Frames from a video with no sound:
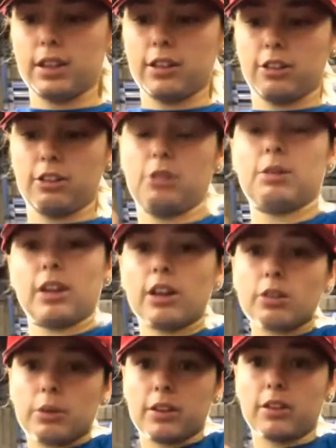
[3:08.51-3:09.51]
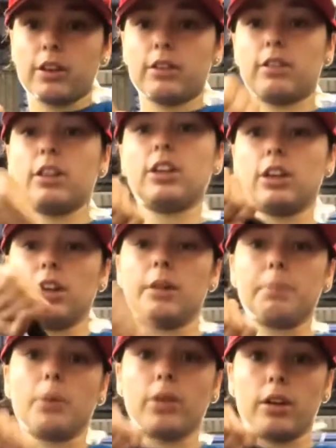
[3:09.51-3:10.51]
So you want to twist on it really good and
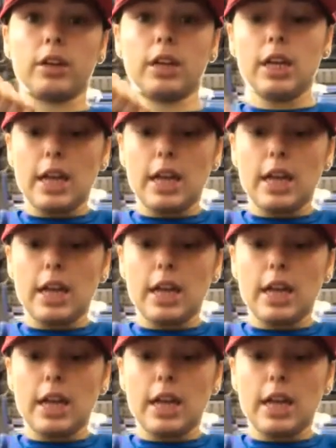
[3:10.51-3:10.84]
pull on it